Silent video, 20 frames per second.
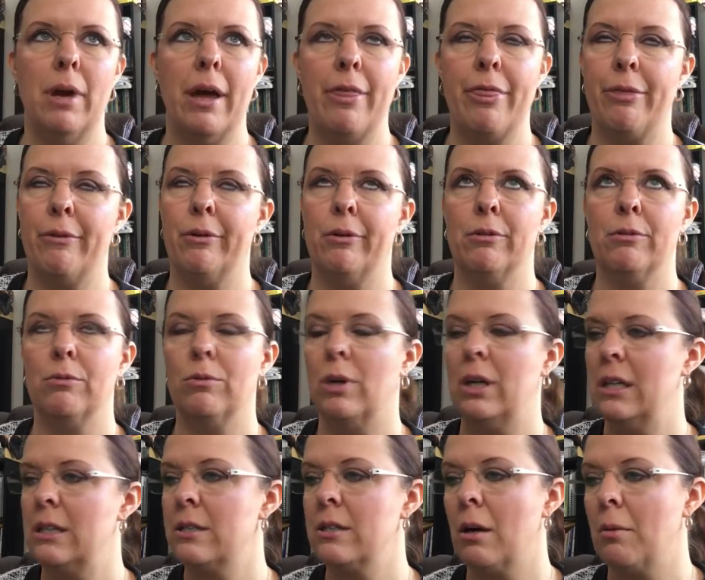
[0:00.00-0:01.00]
Methyl
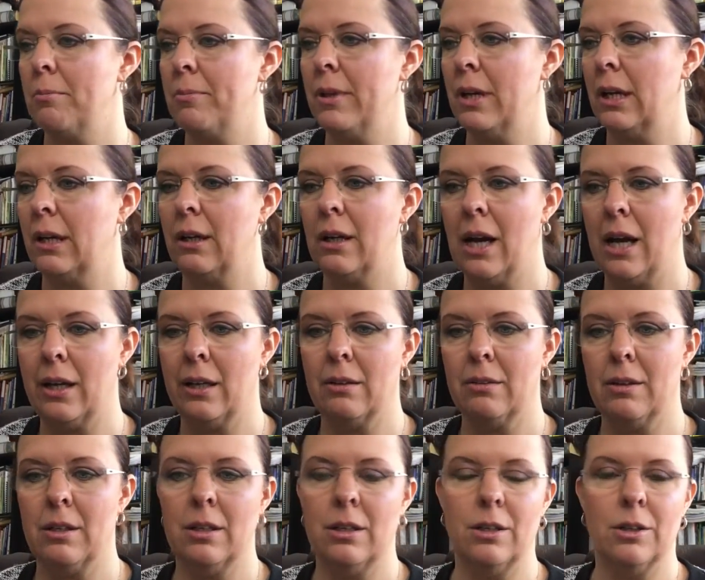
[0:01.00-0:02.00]
something, I,
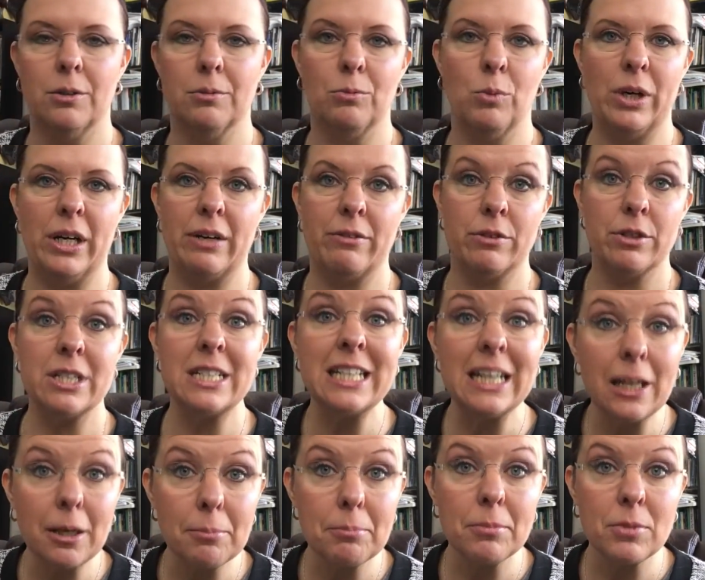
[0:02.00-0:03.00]
you know, whatever.
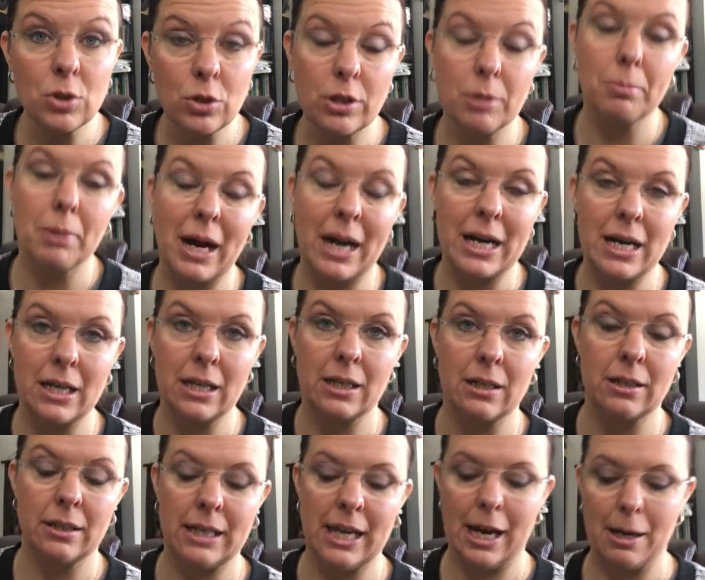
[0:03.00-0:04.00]
D I M you can buy in
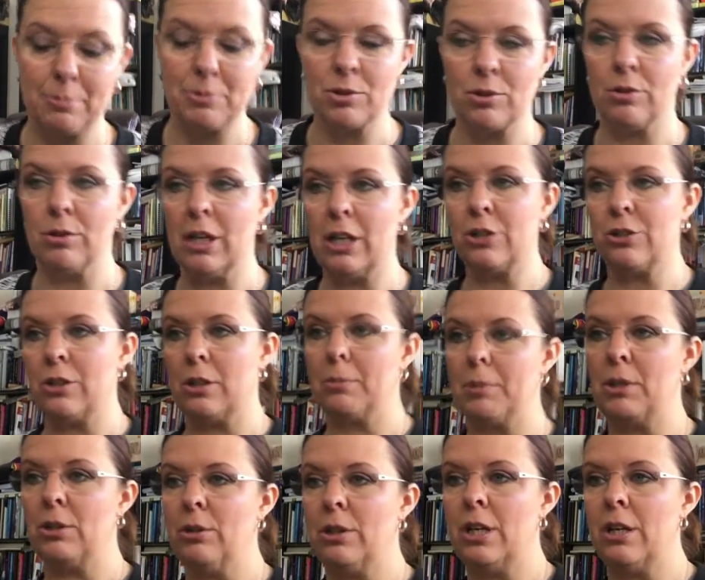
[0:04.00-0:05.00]
a capsule. Actually, let
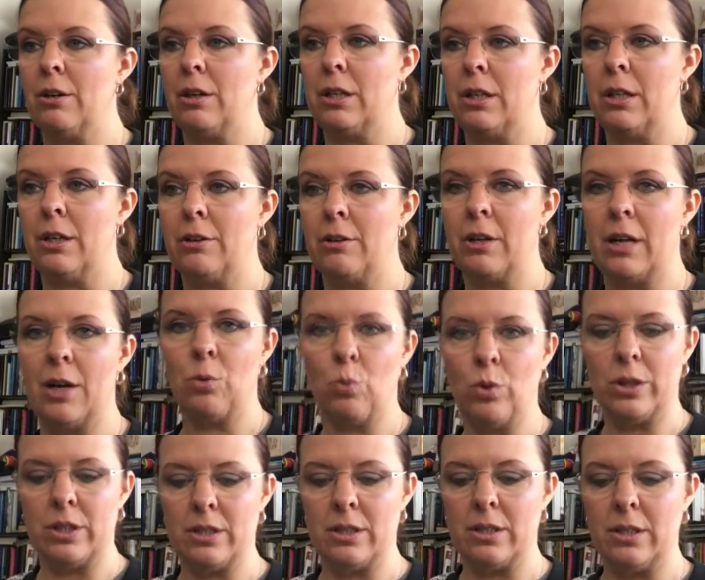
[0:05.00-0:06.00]
me look here on the internet.
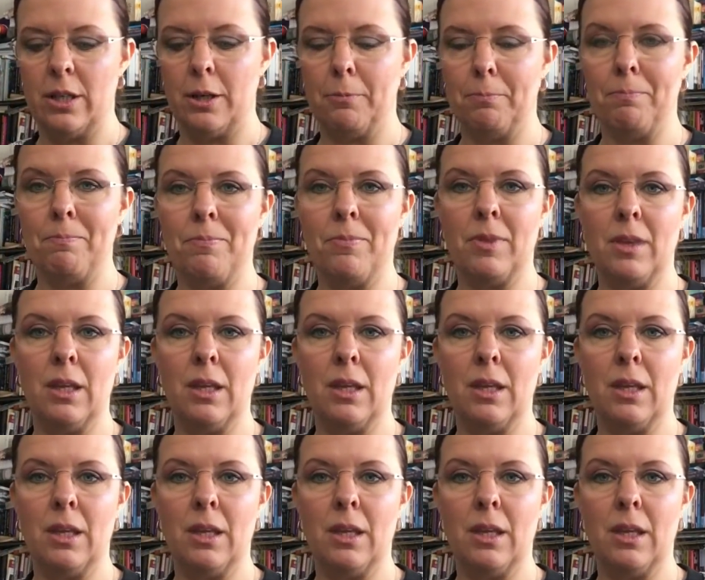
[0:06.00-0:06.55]
What is D I M?